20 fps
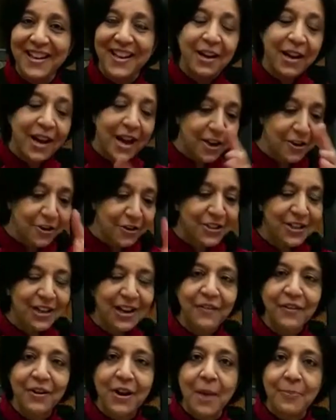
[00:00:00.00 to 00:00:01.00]
and you still
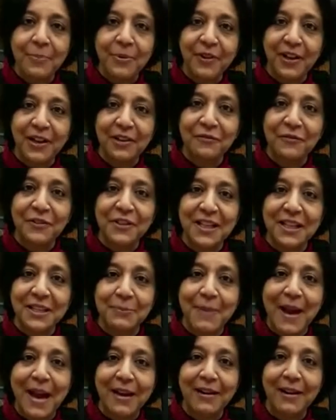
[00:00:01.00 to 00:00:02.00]
have an optical physics
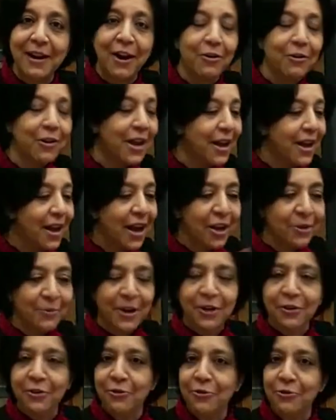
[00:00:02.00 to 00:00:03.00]
background and you
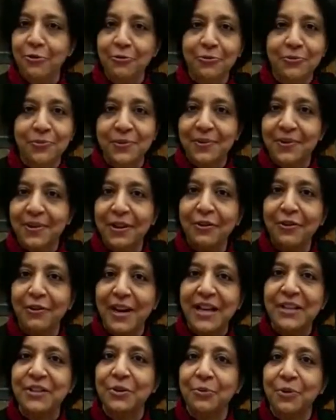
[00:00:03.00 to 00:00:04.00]
might go do, you know,
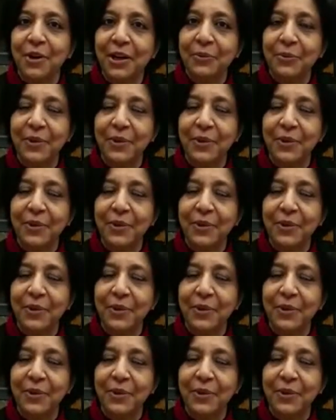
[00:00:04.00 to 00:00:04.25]
laser work.